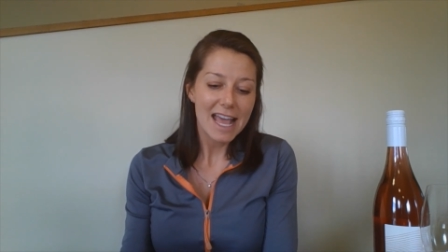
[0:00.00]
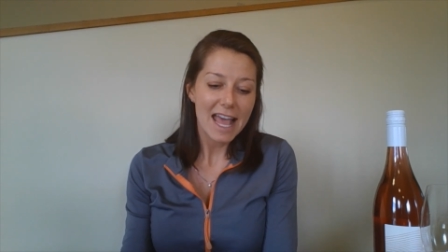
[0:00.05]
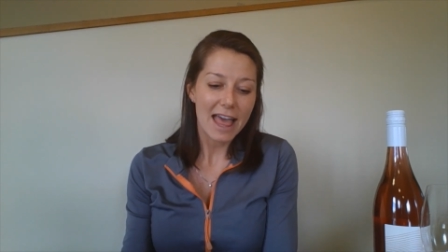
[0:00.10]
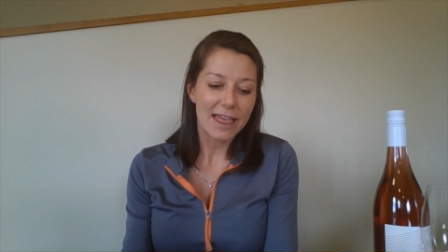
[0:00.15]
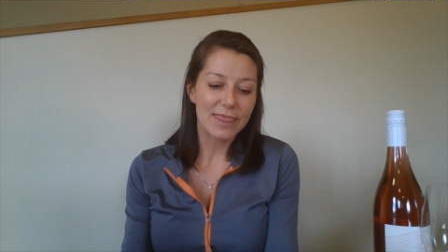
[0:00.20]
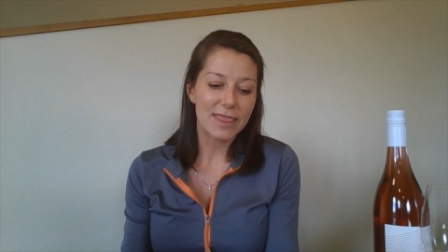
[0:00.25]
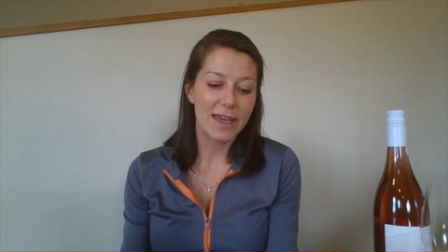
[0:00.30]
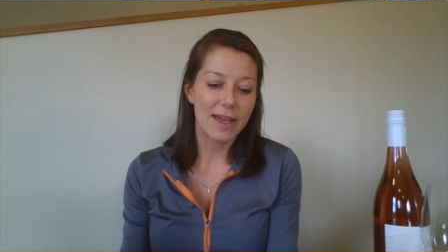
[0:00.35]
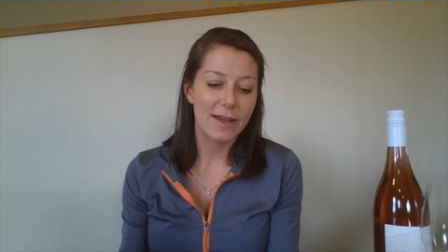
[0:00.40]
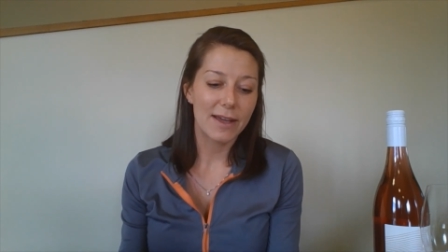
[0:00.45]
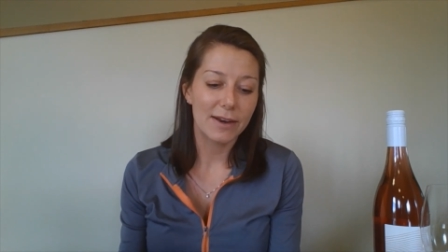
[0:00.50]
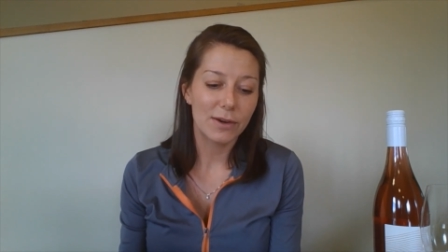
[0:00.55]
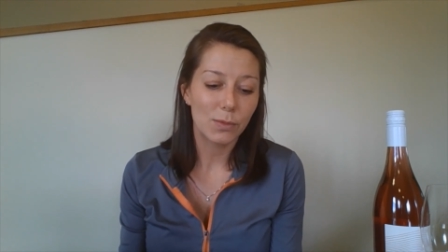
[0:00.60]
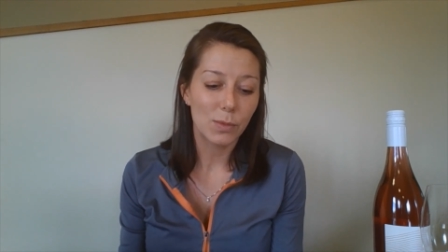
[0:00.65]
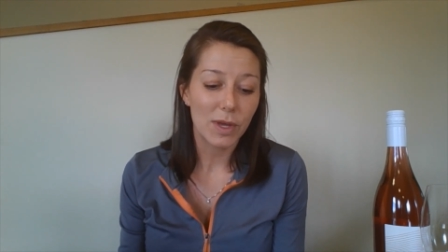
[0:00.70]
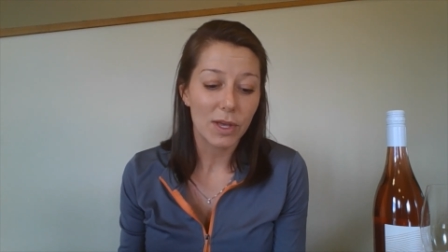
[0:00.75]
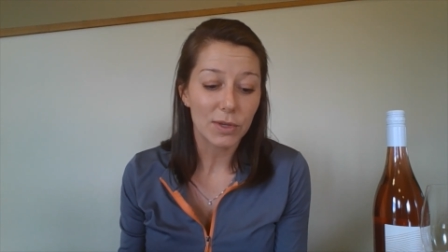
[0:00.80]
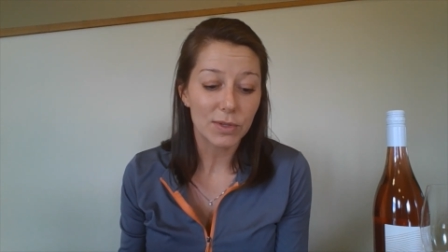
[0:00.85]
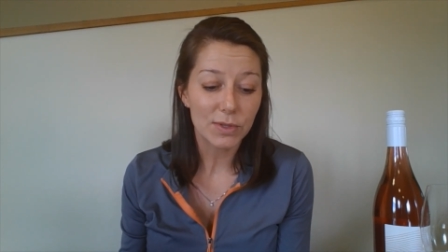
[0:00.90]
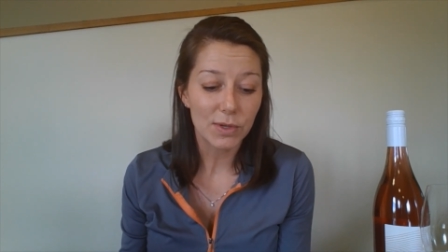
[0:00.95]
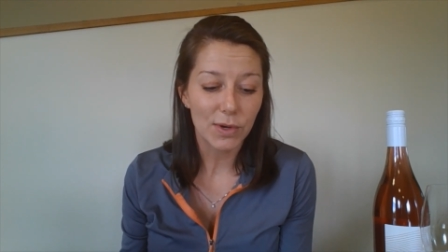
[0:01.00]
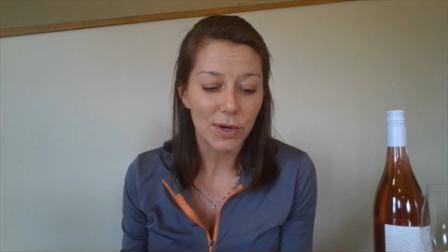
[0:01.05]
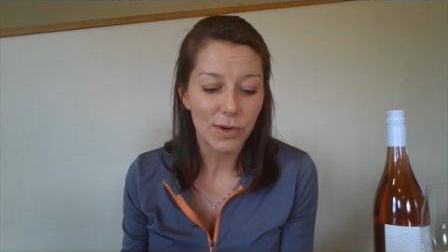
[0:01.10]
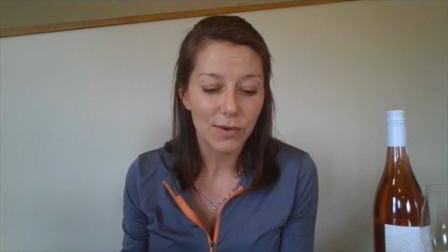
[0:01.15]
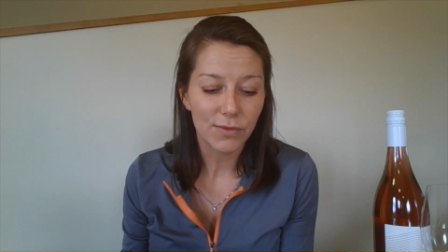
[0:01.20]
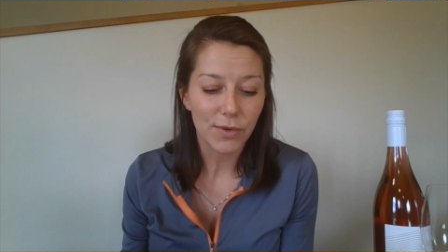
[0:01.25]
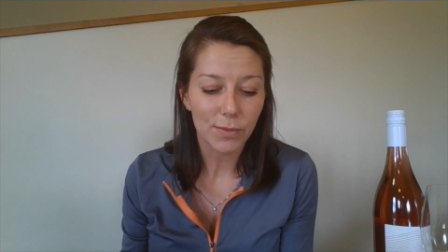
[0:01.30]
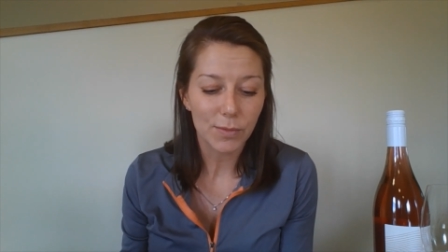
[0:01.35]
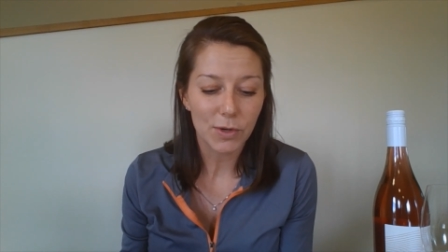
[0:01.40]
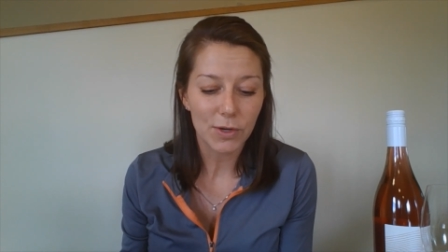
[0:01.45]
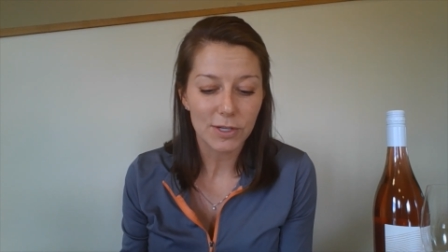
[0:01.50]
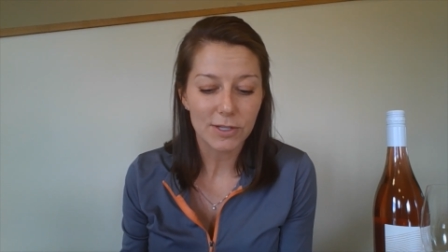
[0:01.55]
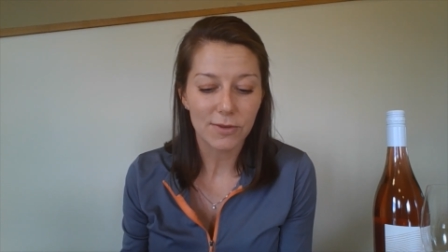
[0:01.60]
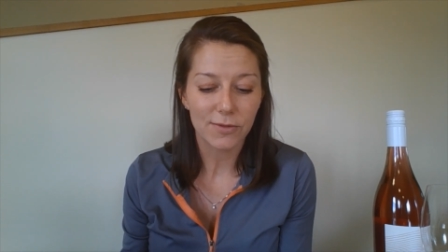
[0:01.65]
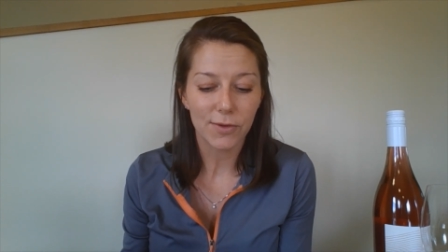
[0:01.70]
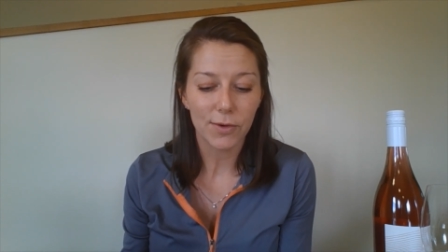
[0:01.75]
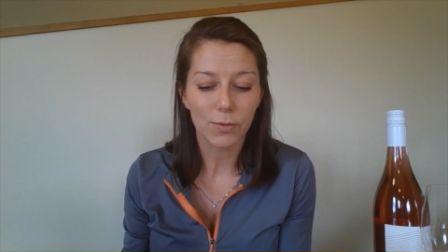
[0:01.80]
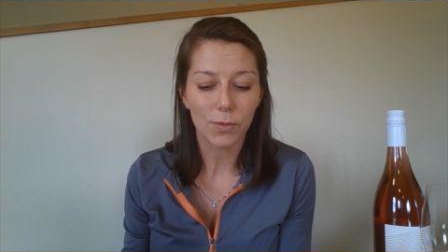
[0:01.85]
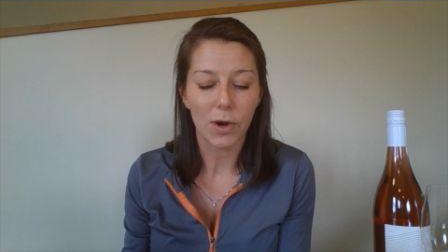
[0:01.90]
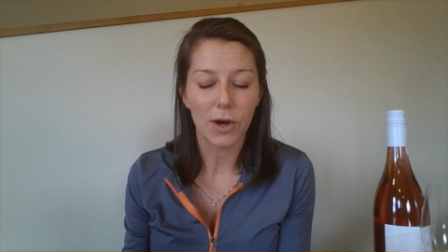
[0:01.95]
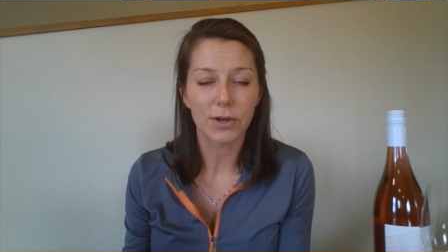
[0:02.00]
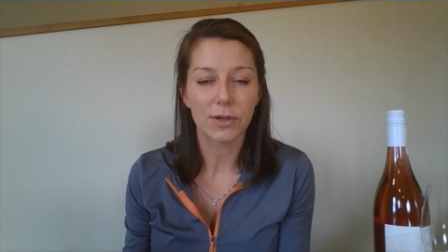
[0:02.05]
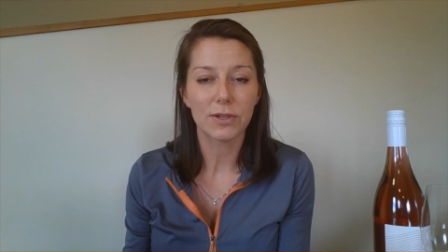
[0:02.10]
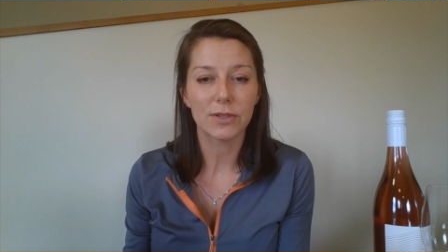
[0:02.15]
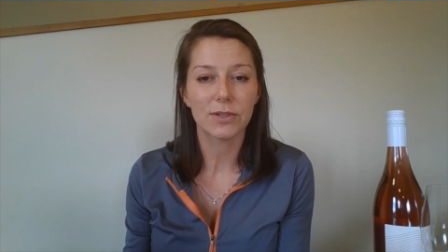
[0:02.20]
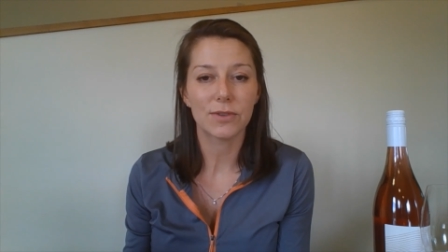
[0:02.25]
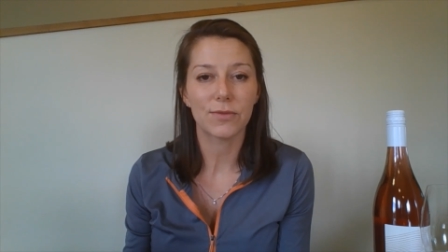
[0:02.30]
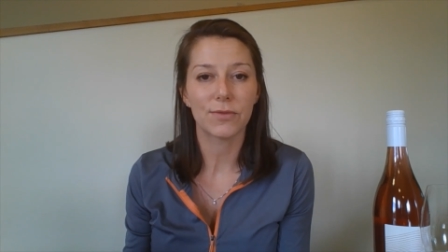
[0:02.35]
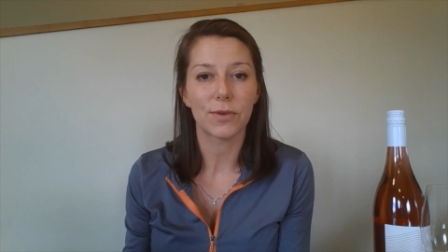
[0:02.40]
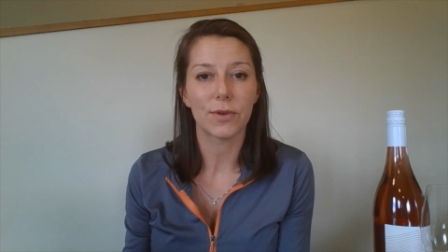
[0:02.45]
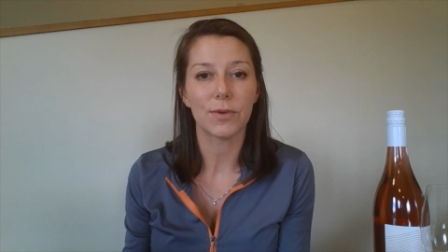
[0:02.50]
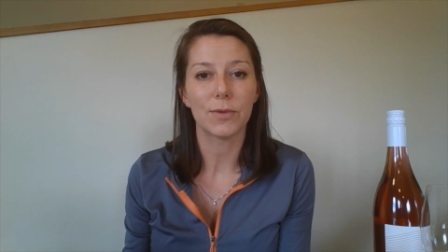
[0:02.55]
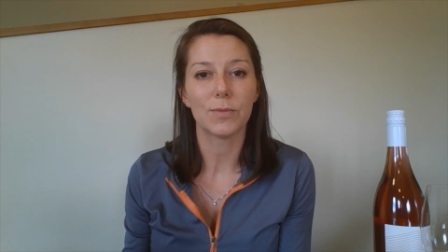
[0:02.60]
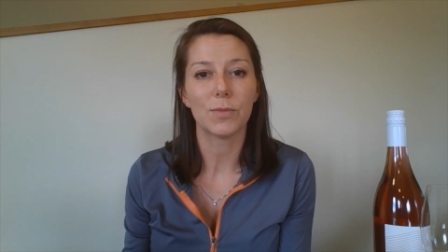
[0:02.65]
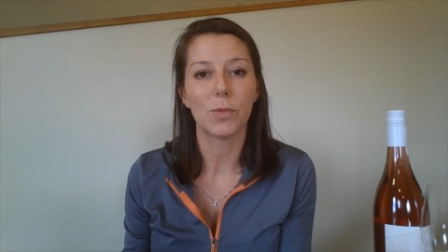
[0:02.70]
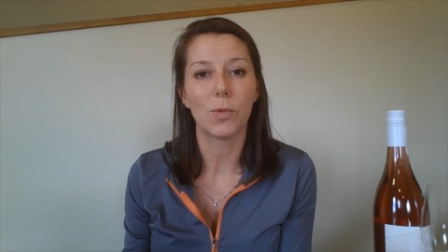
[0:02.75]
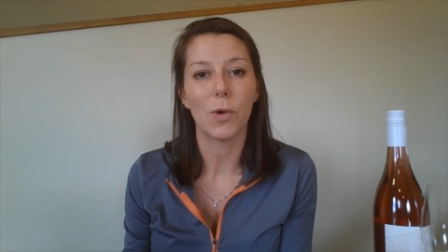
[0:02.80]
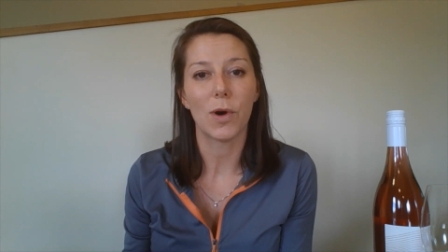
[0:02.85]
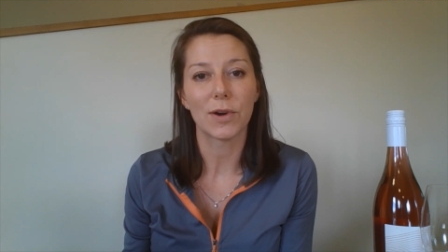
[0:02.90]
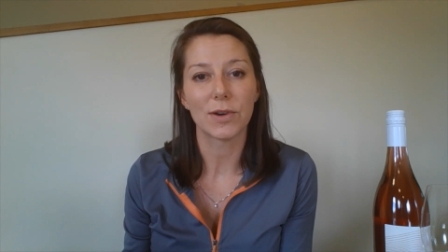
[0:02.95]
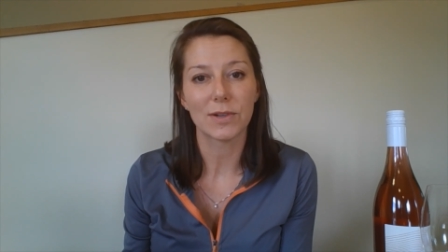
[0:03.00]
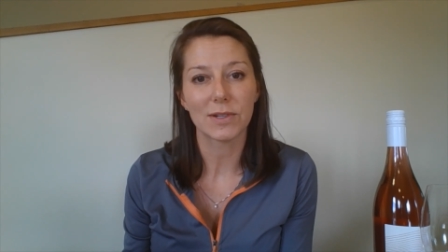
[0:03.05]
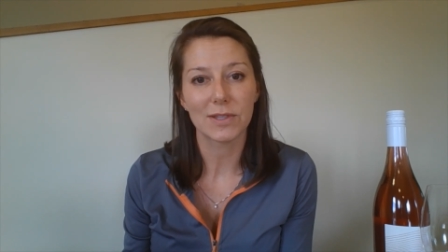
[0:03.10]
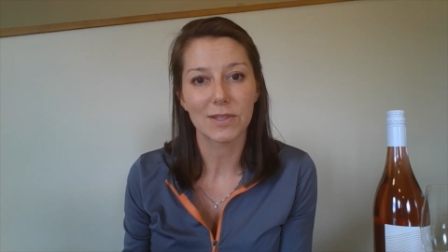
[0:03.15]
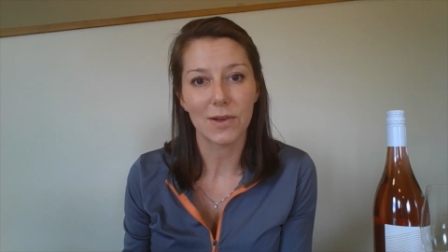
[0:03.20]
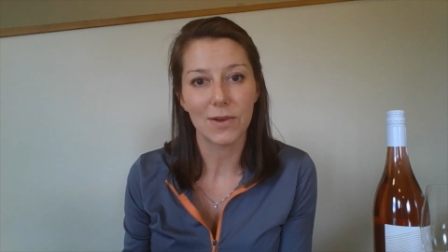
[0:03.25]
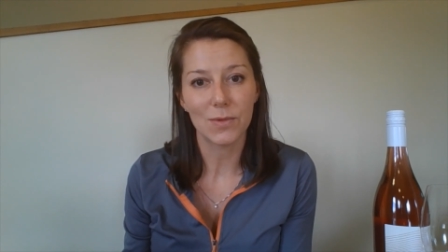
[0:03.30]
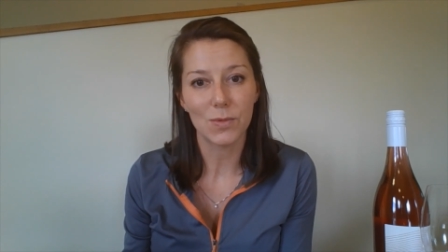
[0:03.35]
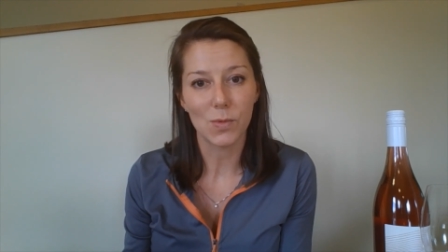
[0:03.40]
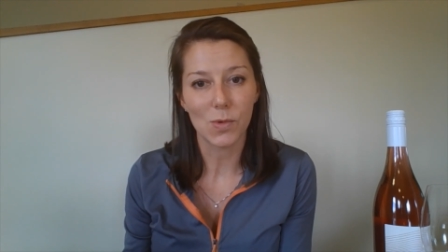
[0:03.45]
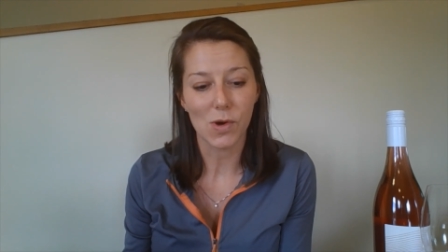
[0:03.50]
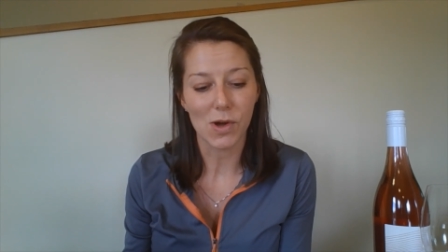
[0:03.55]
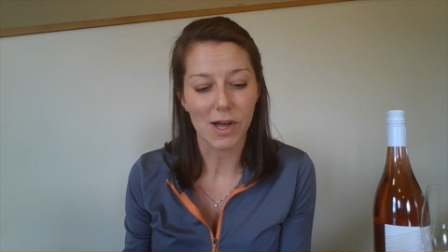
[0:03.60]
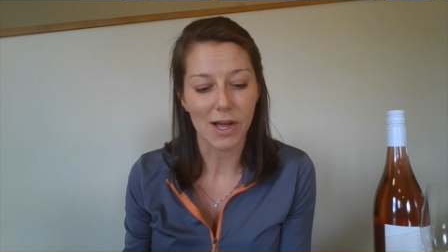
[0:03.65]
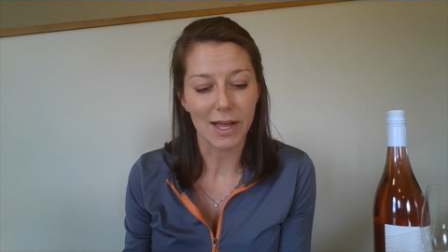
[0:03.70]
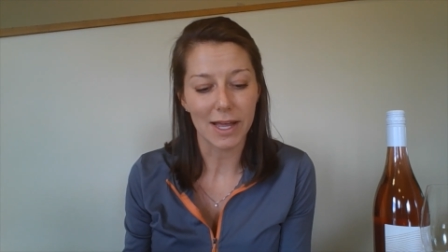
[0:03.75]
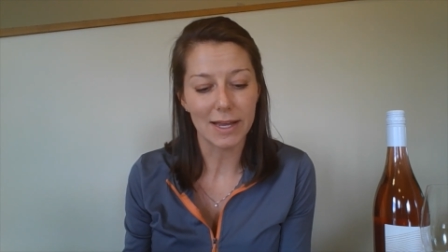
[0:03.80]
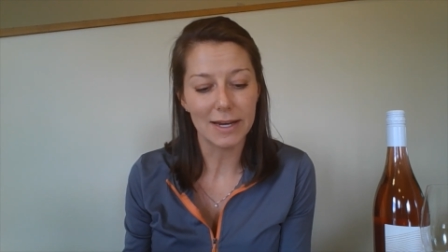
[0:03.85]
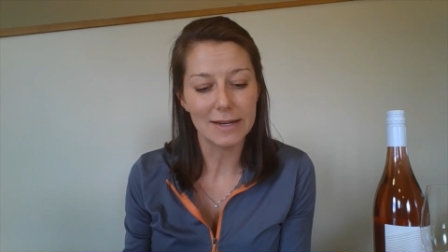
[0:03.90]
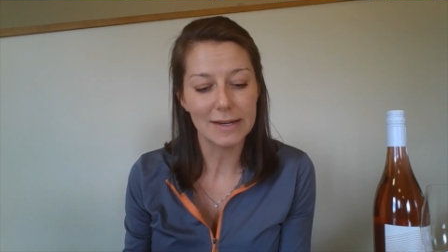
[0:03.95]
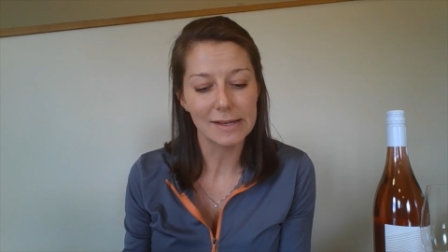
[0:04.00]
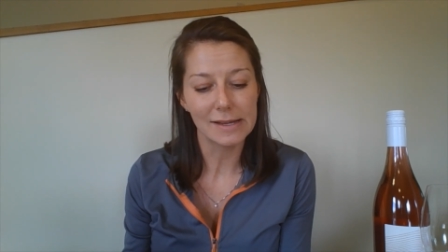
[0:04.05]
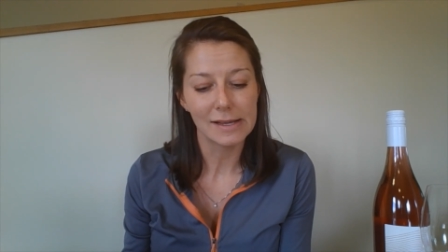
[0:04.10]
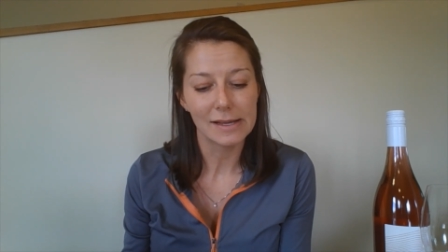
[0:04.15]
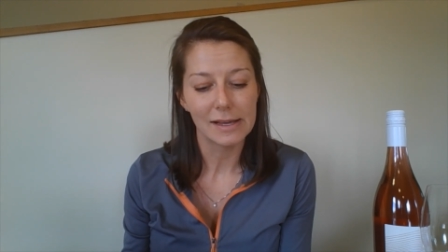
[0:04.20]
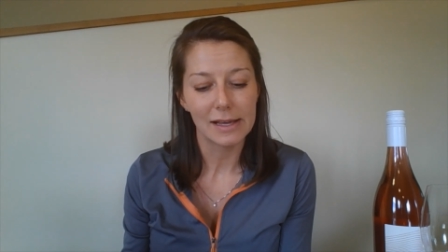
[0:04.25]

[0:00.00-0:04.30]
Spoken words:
And then we also heard from Christopher Waters from Waters on Wine.